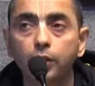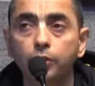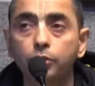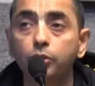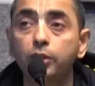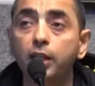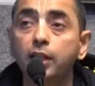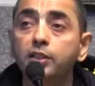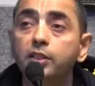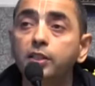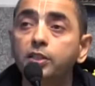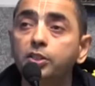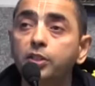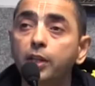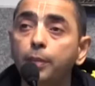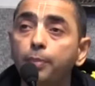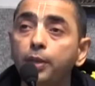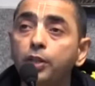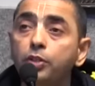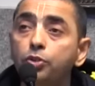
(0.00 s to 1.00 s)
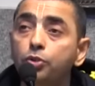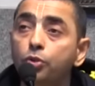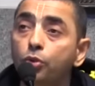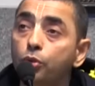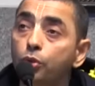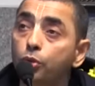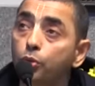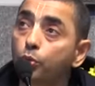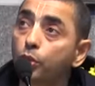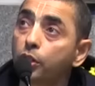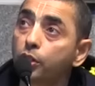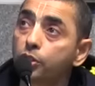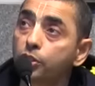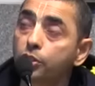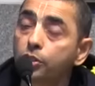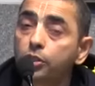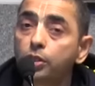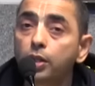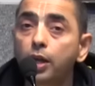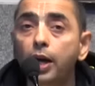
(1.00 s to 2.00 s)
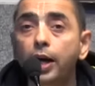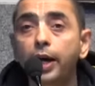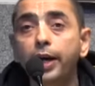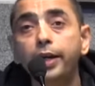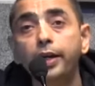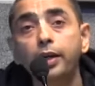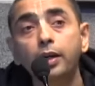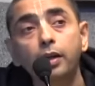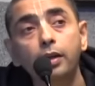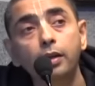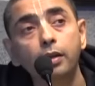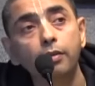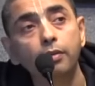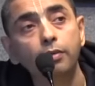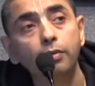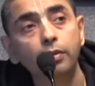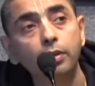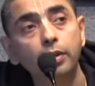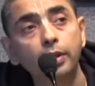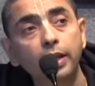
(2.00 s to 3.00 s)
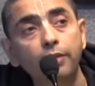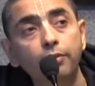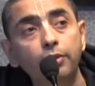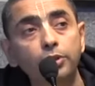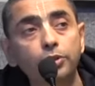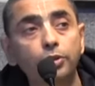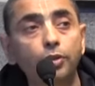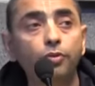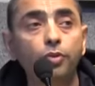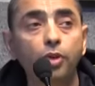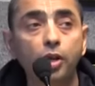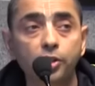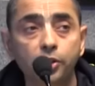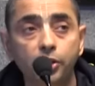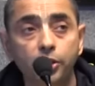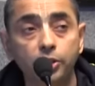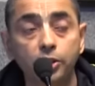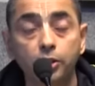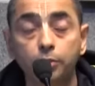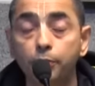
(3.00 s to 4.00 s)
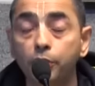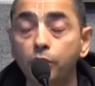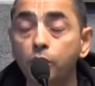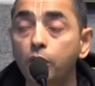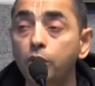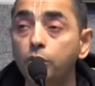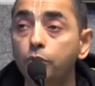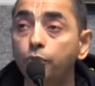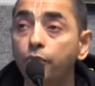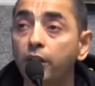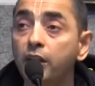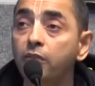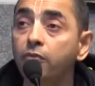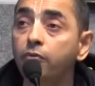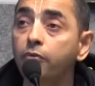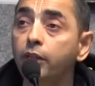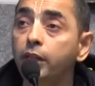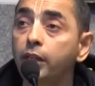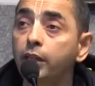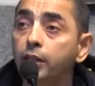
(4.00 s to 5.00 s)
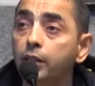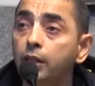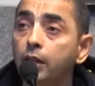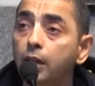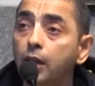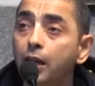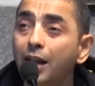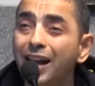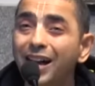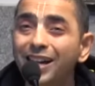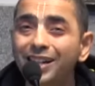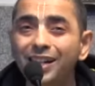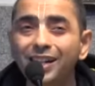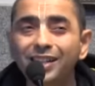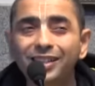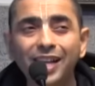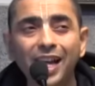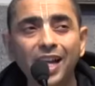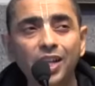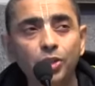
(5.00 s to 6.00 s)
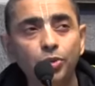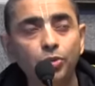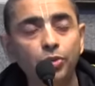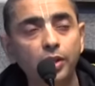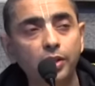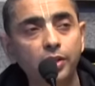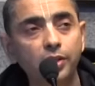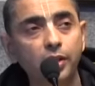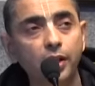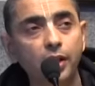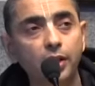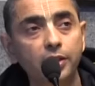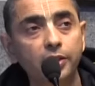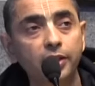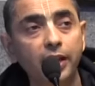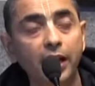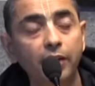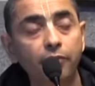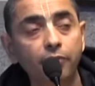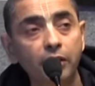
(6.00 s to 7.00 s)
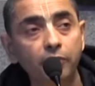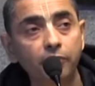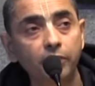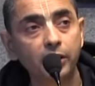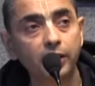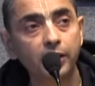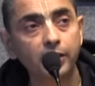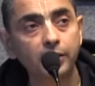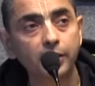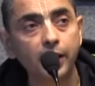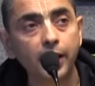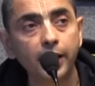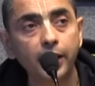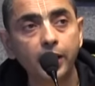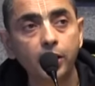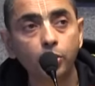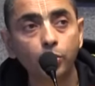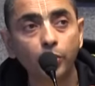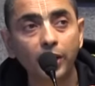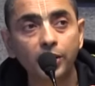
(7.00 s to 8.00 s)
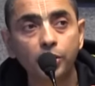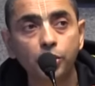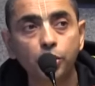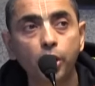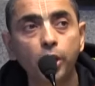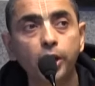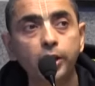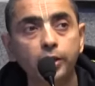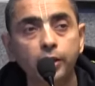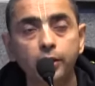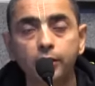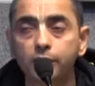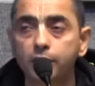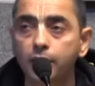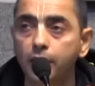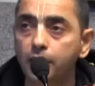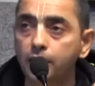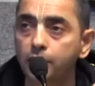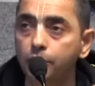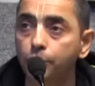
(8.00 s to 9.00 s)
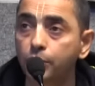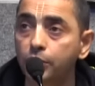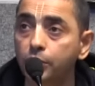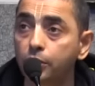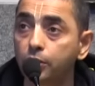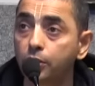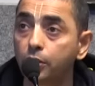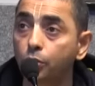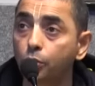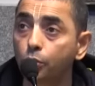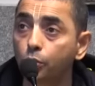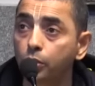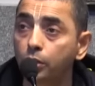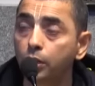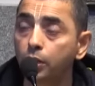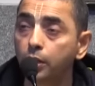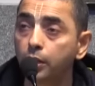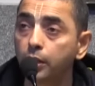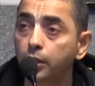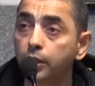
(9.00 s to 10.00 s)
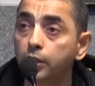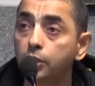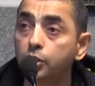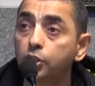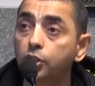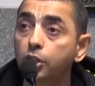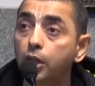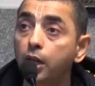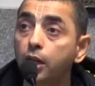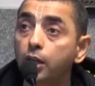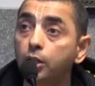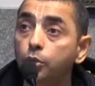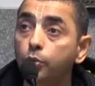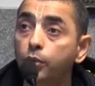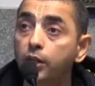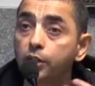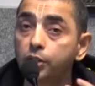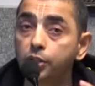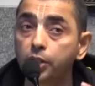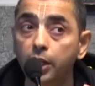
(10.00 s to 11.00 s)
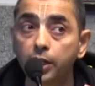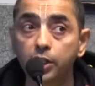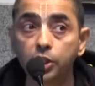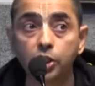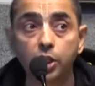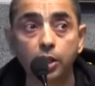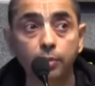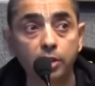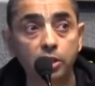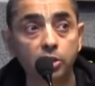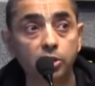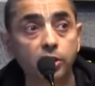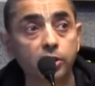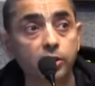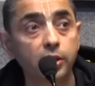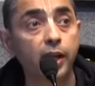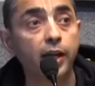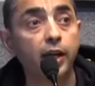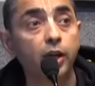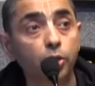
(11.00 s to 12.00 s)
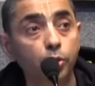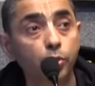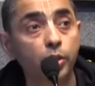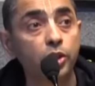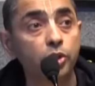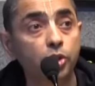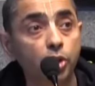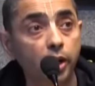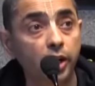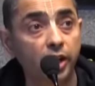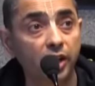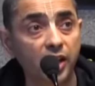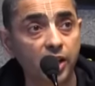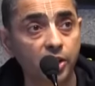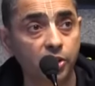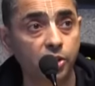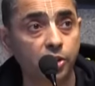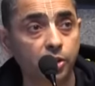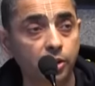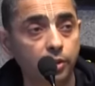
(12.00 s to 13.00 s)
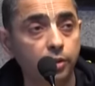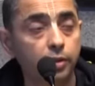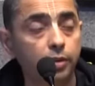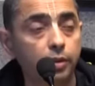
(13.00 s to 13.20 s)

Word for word: So that's a stepping stone towards higher levels of consciousness. Because when we are attached to the results and when we desire to enjoy the results, which is the root, itcha dvesha, Itcha means desire to enjoy, lust.